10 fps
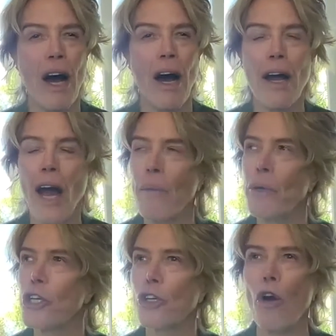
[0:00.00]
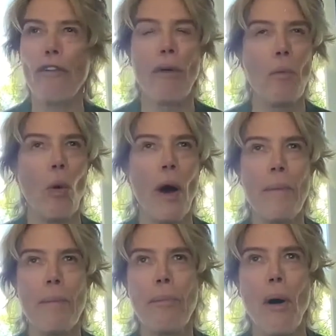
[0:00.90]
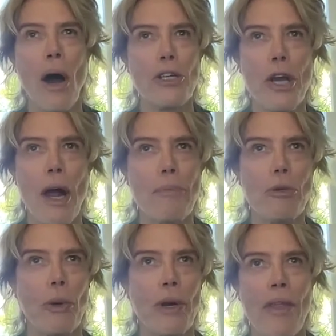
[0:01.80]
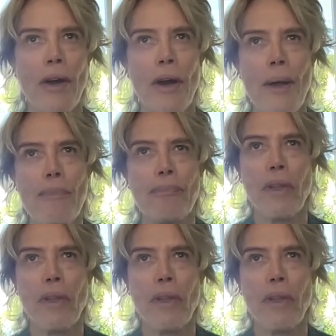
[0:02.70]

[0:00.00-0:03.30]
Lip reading: I would just go from one pawn shop to another,